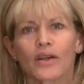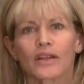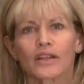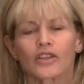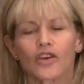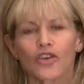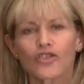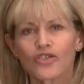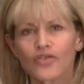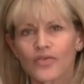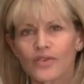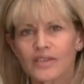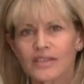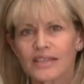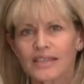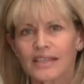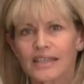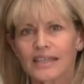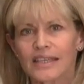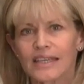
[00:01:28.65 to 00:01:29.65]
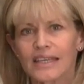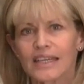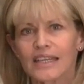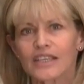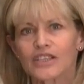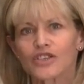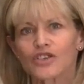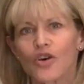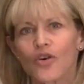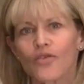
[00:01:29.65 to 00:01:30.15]
in a larger facility
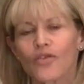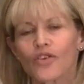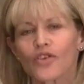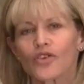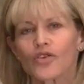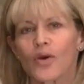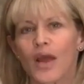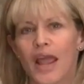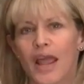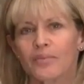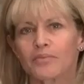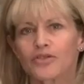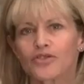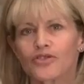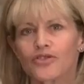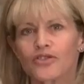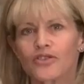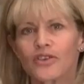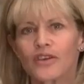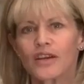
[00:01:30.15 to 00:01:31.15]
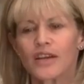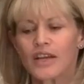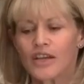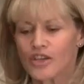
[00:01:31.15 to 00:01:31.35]
in Dover, New Hampshire.